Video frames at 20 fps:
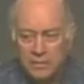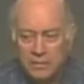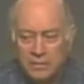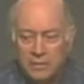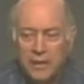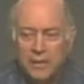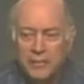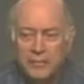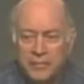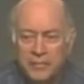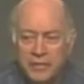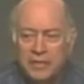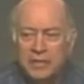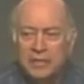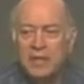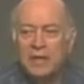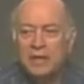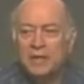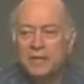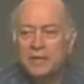I'd really
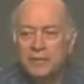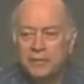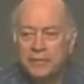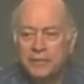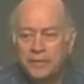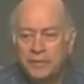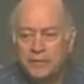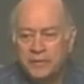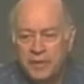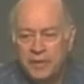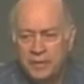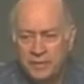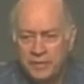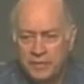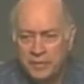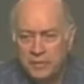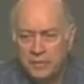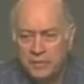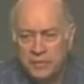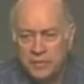like you to understand
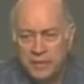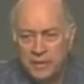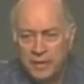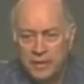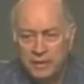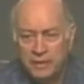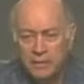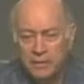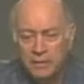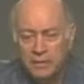this, that